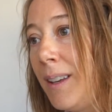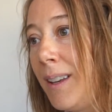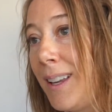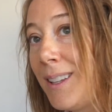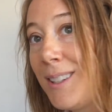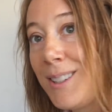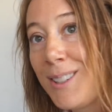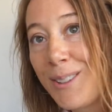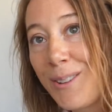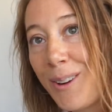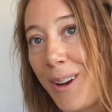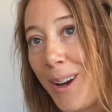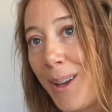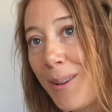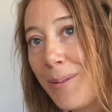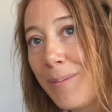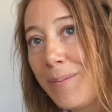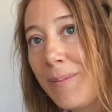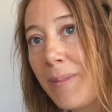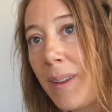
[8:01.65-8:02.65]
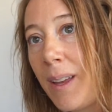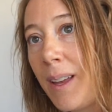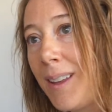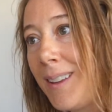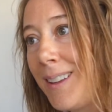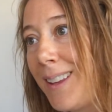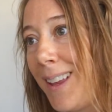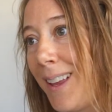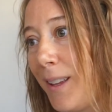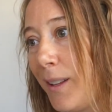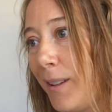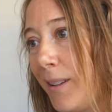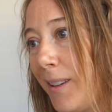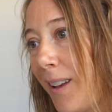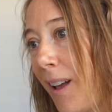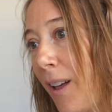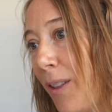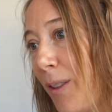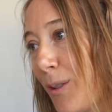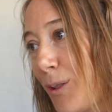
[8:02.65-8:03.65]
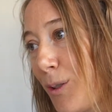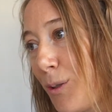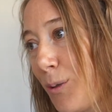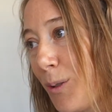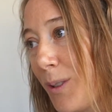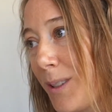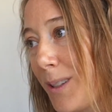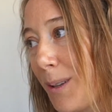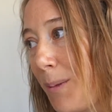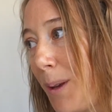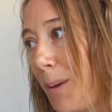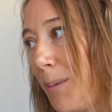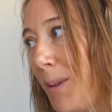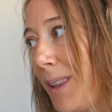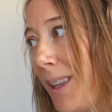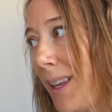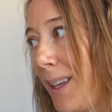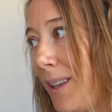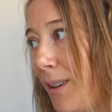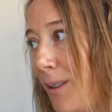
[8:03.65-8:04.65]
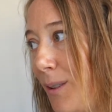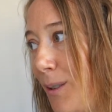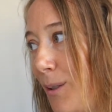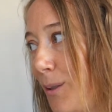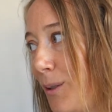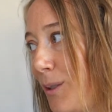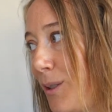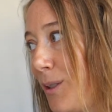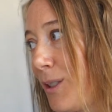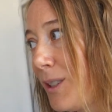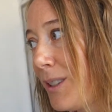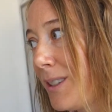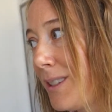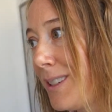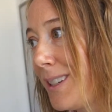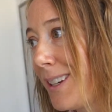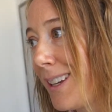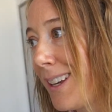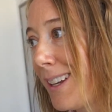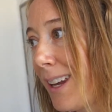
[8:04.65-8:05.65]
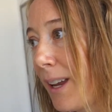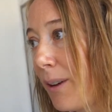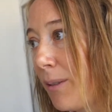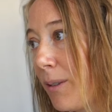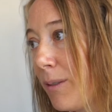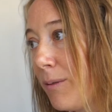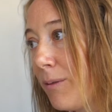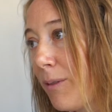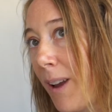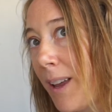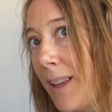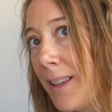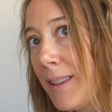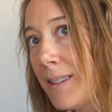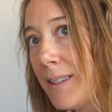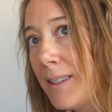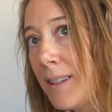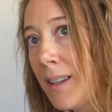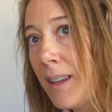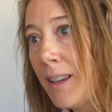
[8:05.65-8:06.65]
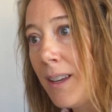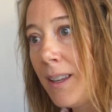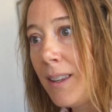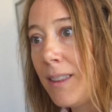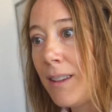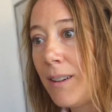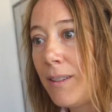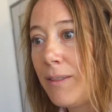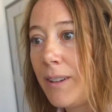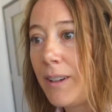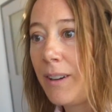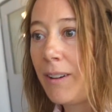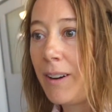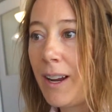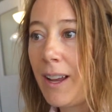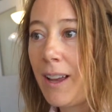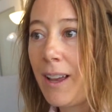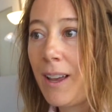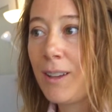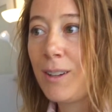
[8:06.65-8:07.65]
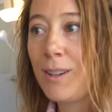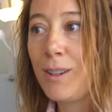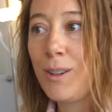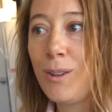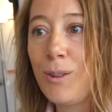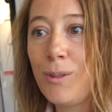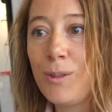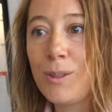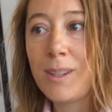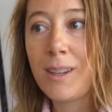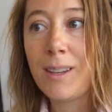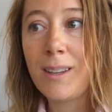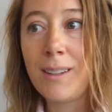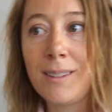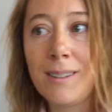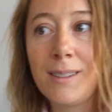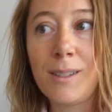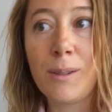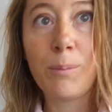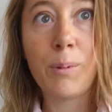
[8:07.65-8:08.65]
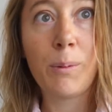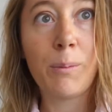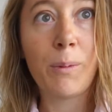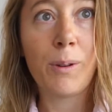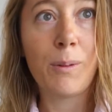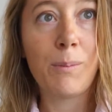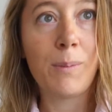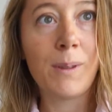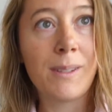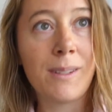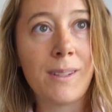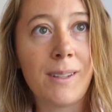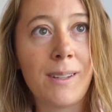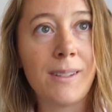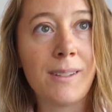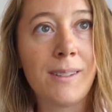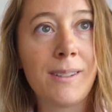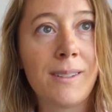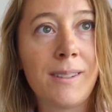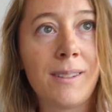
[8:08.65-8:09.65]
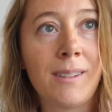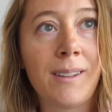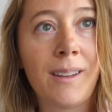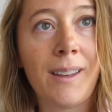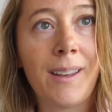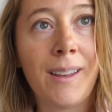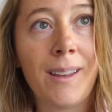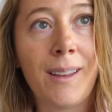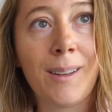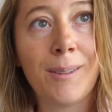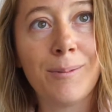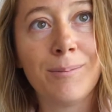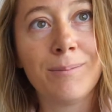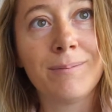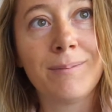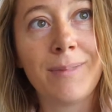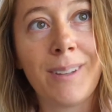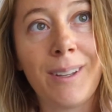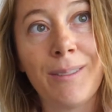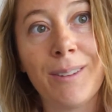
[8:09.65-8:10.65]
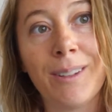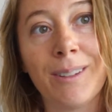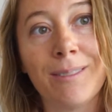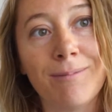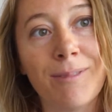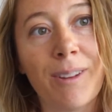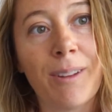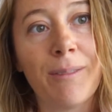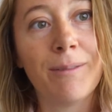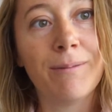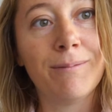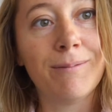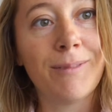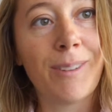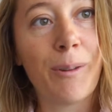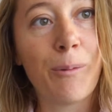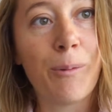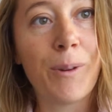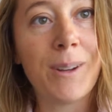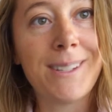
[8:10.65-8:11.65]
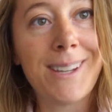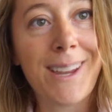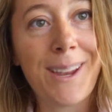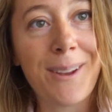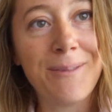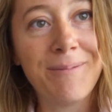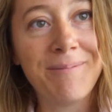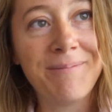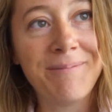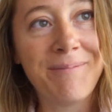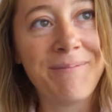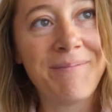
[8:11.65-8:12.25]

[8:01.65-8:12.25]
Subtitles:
Instagram, and all those tools that maybe they use just to connect with friends. They're figuring out how to use it to promote a business, even a one-day